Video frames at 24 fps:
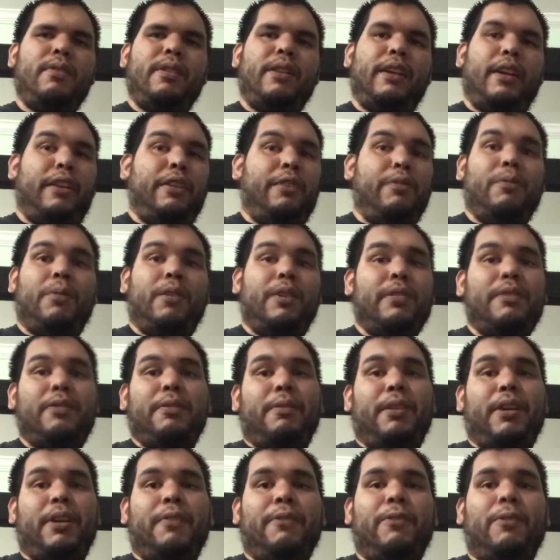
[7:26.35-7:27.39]
and you want
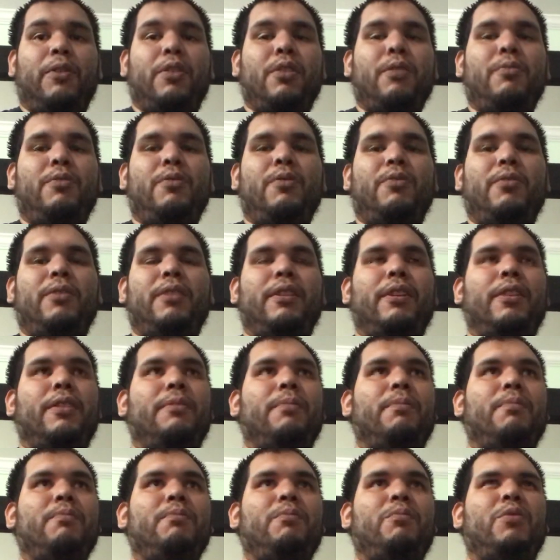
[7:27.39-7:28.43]
something affordable
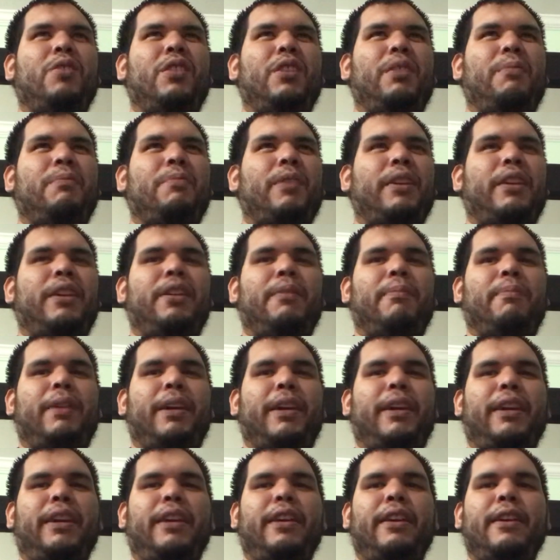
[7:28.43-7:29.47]
without really breaking the
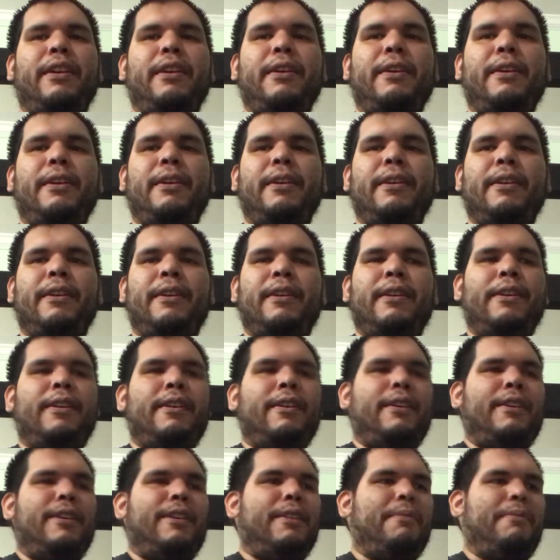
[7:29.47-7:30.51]
bank.
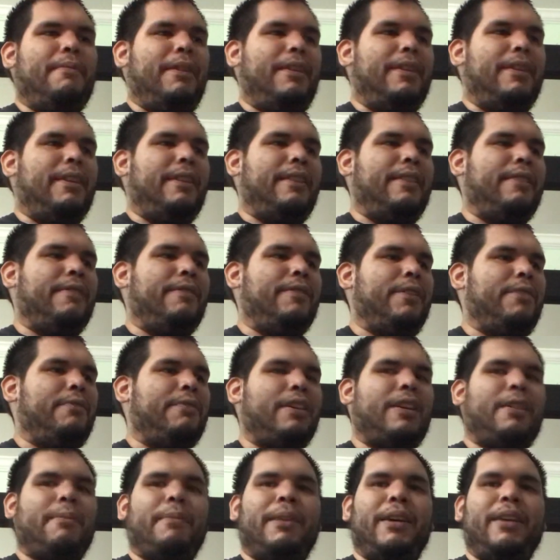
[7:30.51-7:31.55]
I definitely
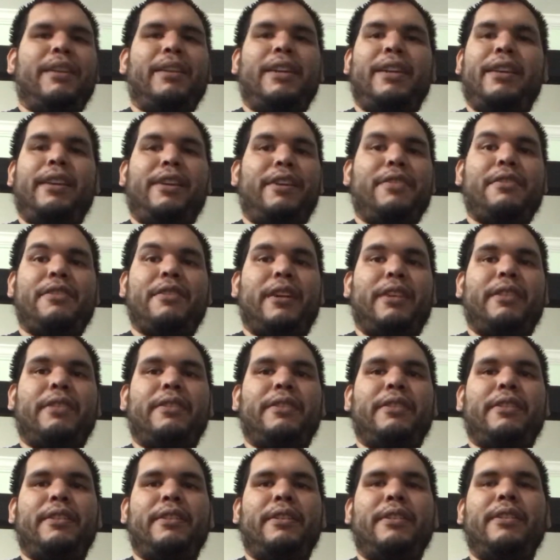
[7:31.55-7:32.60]
recommend getting a
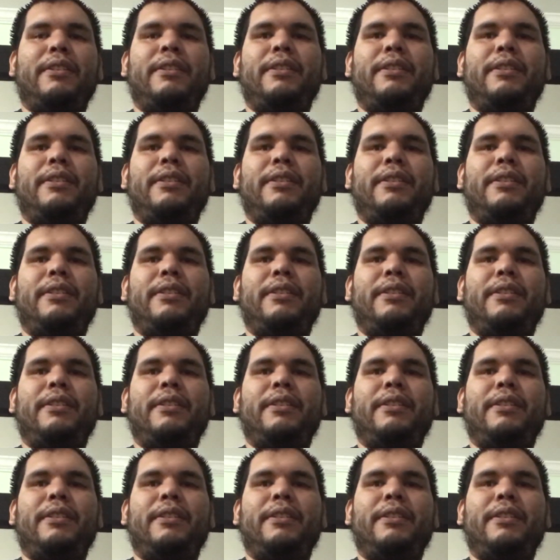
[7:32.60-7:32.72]
Schecter,